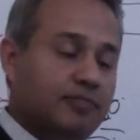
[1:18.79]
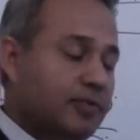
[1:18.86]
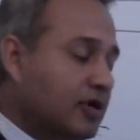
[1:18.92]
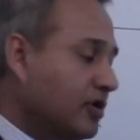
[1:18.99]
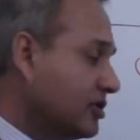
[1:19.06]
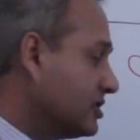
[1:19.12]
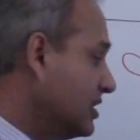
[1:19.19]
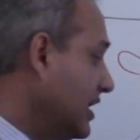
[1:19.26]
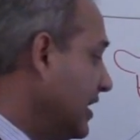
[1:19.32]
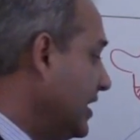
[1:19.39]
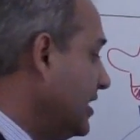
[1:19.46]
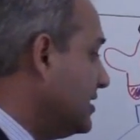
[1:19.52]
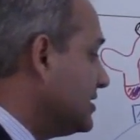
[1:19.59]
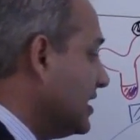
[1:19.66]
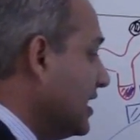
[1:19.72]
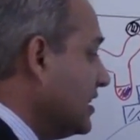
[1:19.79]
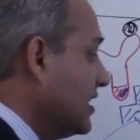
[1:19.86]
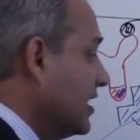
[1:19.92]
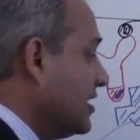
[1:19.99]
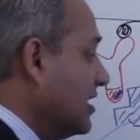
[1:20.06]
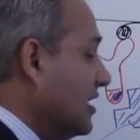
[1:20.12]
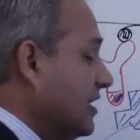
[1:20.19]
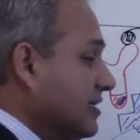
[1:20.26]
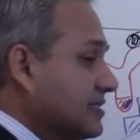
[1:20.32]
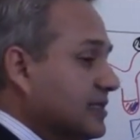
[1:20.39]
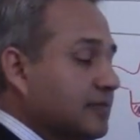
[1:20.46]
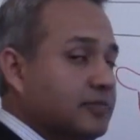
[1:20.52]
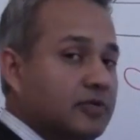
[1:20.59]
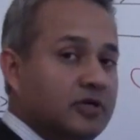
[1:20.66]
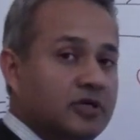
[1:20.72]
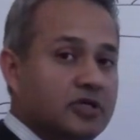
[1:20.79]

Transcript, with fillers: peroxides and they release them.